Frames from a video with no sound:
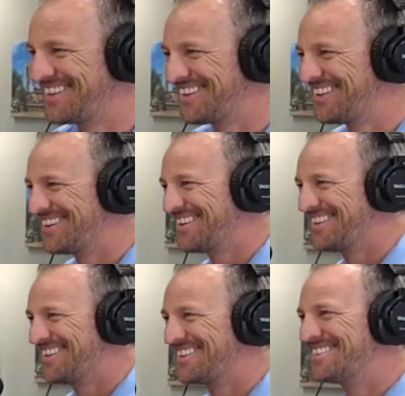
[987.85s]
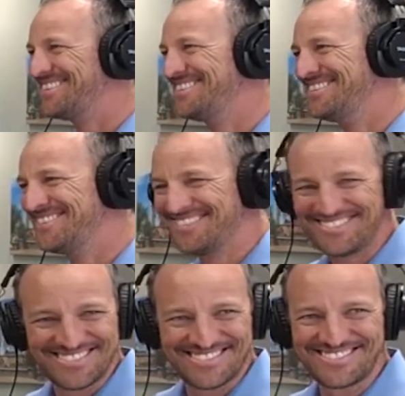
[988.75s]

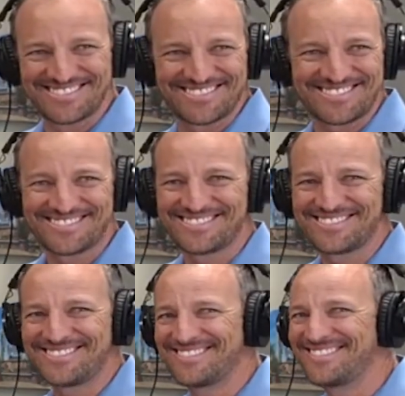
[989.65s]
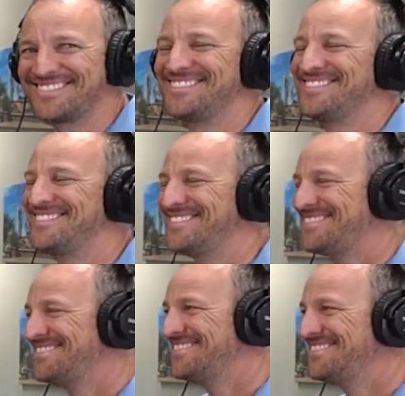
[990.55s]

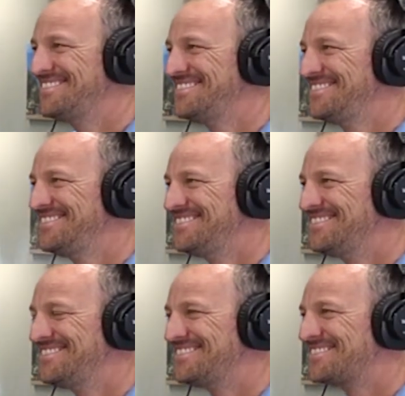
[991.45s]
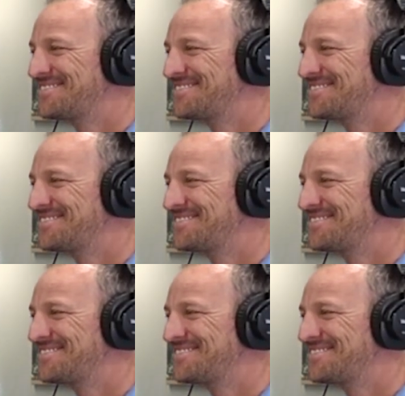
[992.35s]
[no speech]